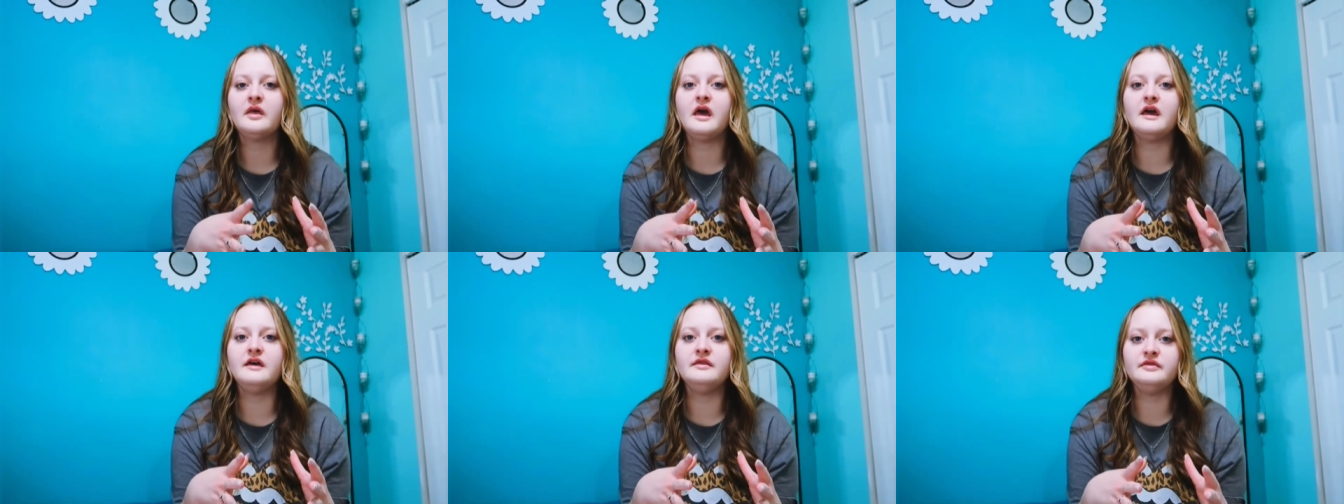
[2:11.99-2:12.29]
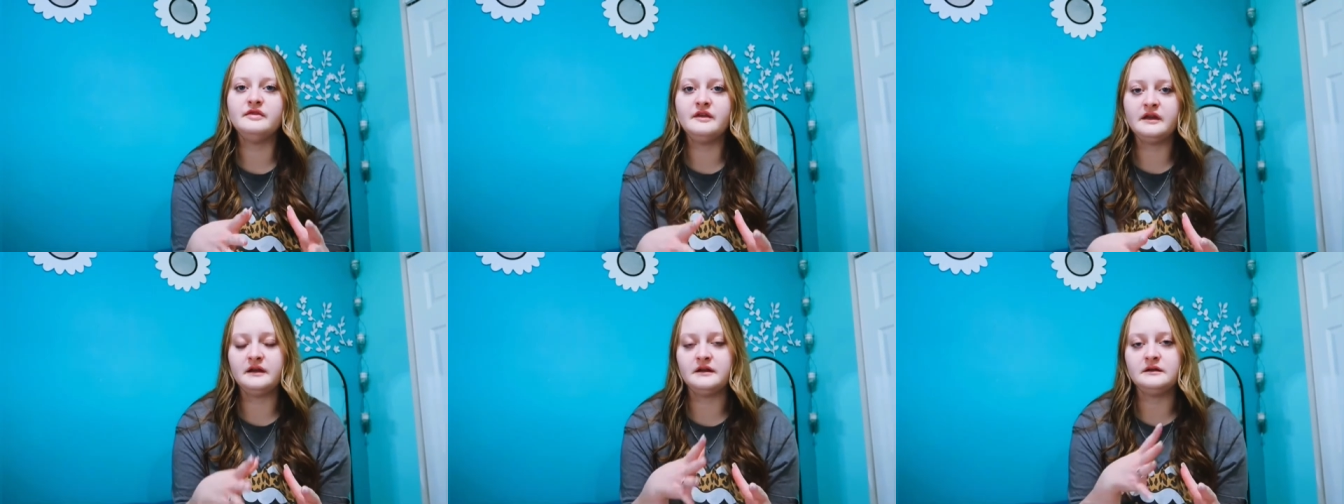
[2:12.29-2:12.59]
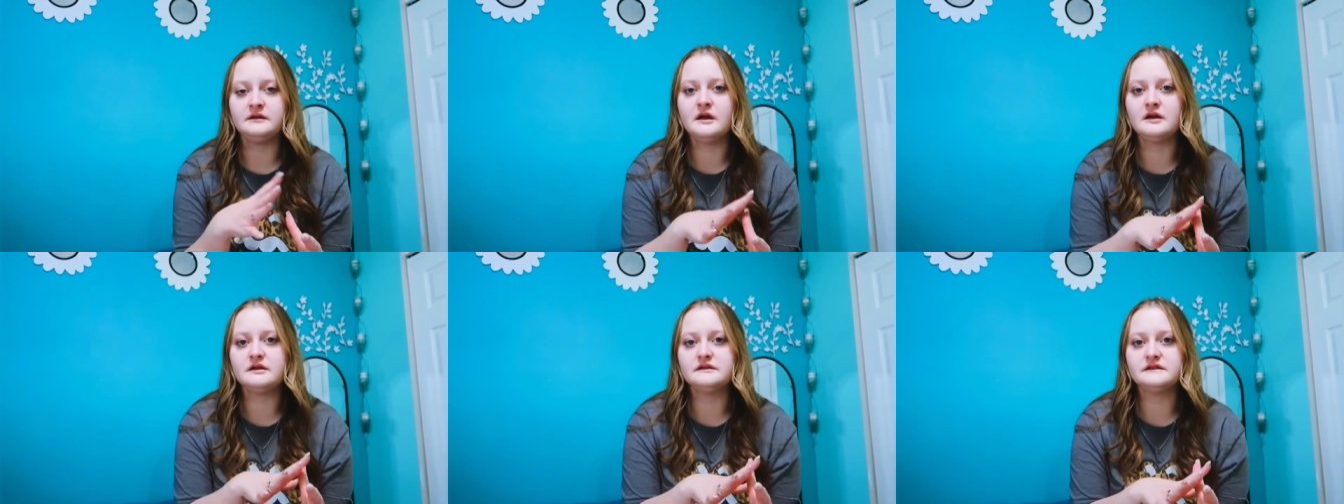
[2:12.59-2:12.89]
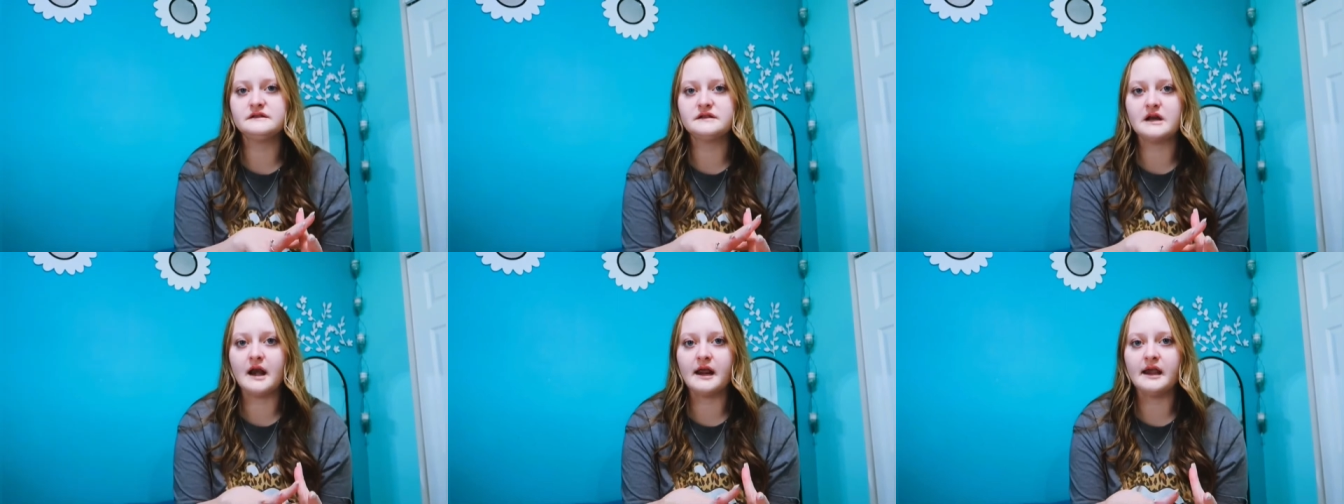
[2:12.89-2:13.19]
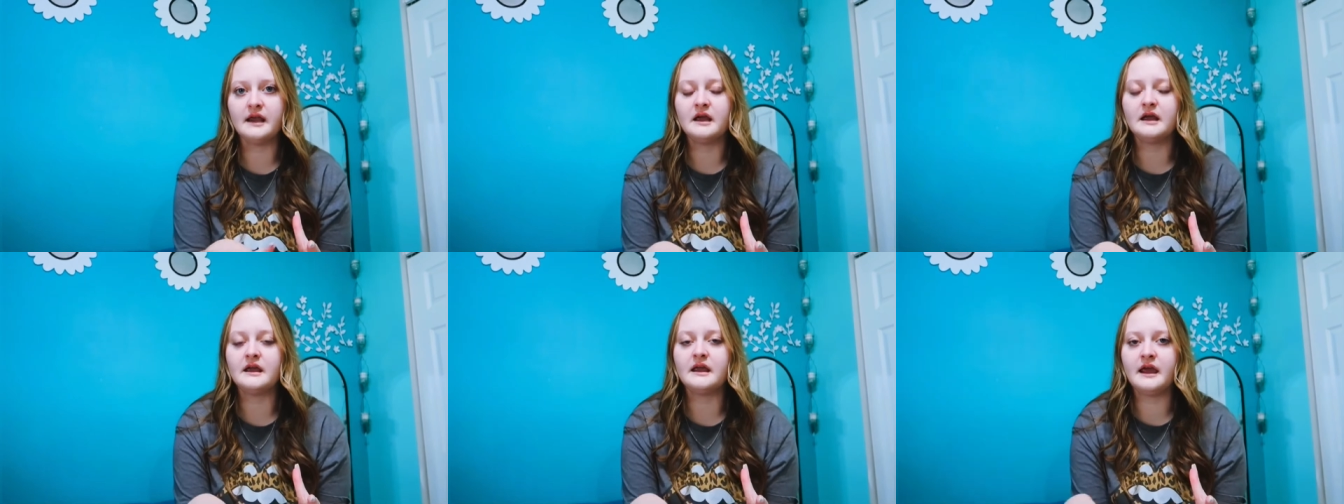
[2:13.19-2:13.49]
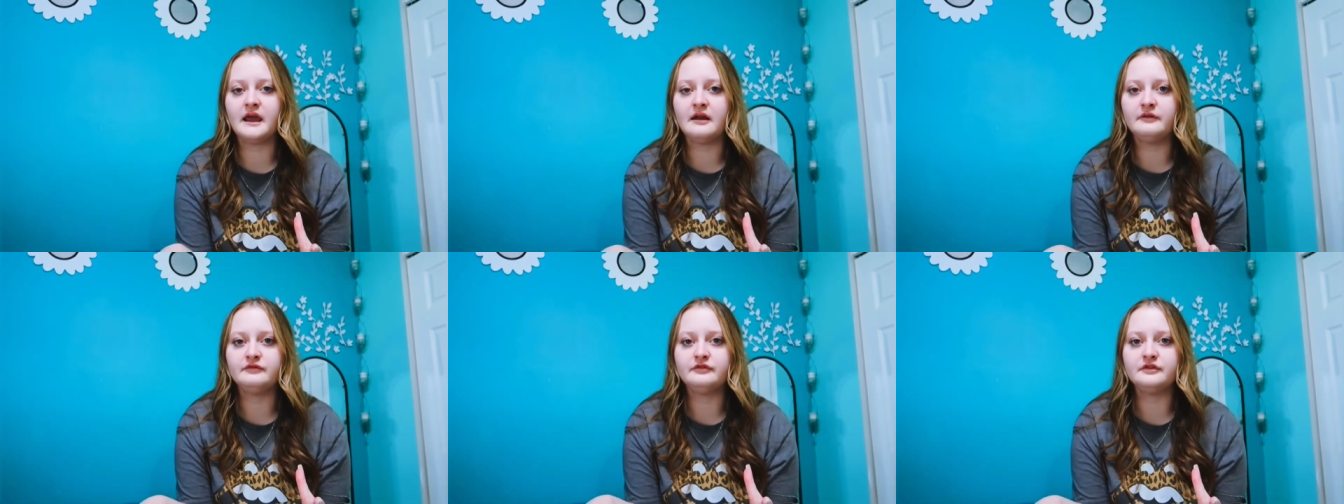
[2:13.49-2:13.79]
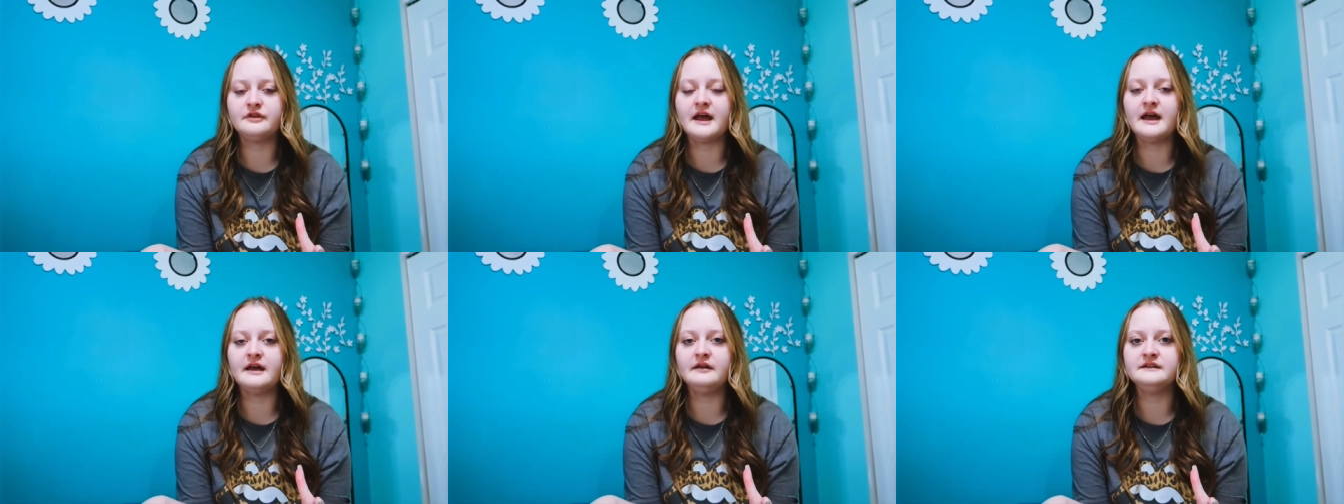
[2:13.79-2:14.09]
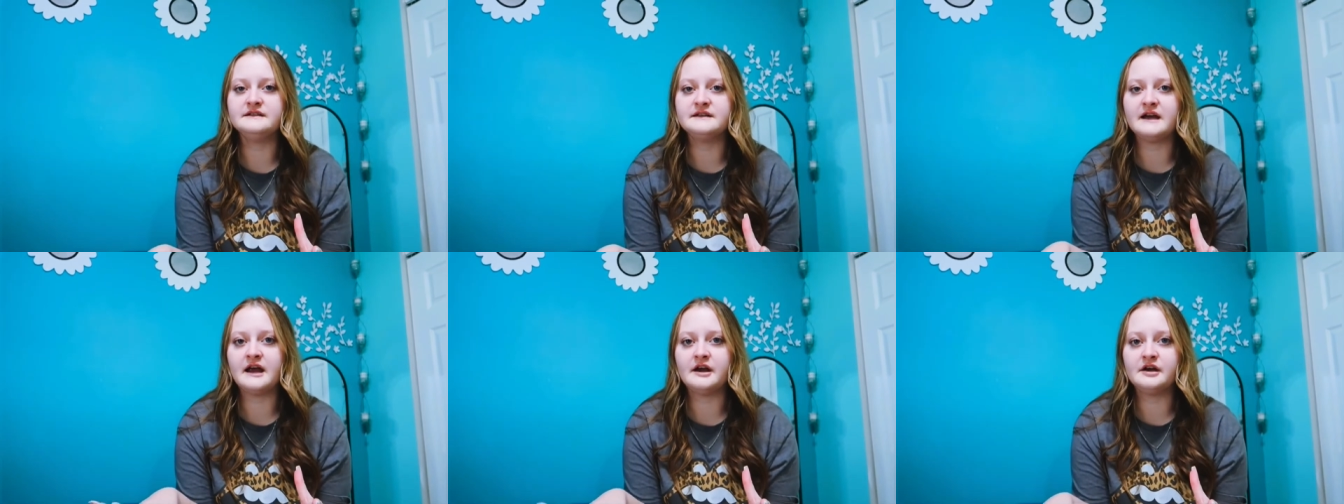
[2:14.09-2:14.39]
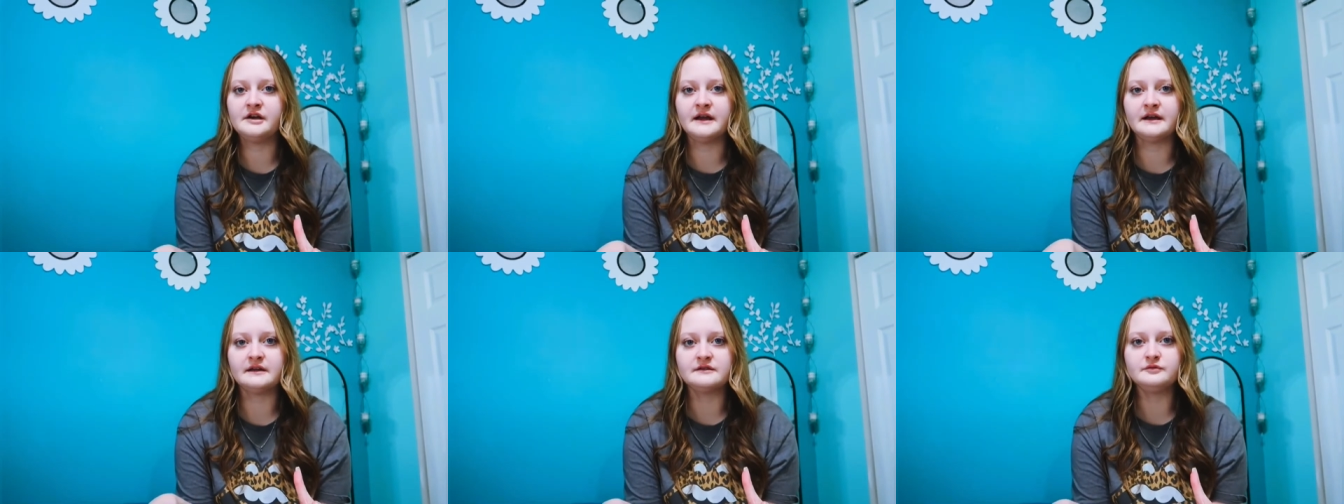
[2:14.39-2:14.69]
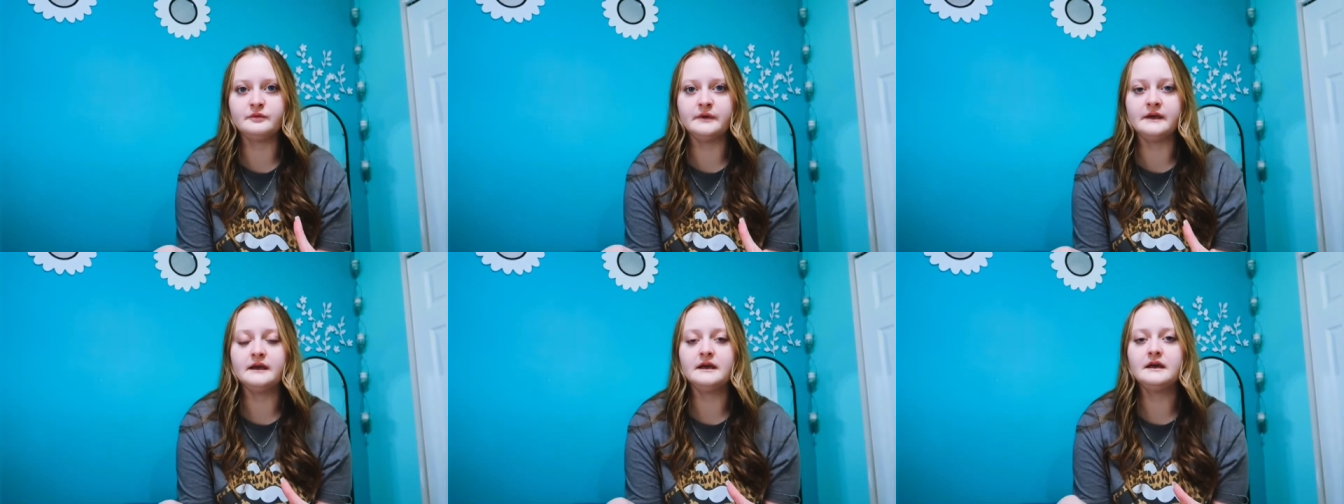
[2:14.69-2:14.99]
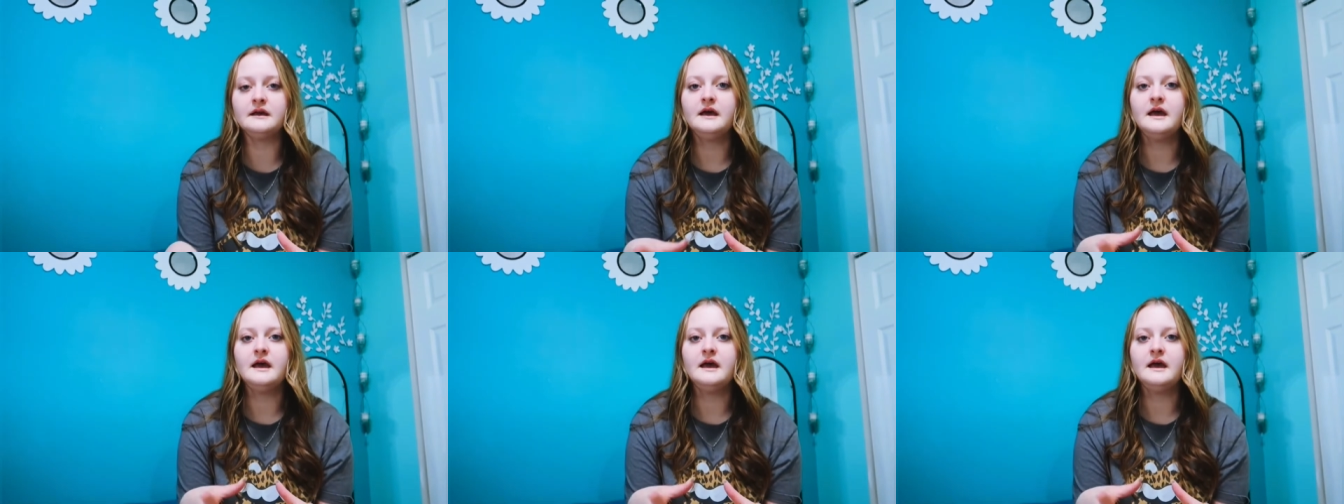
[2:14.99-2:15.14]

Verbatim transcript: and then studying again for that entire next week.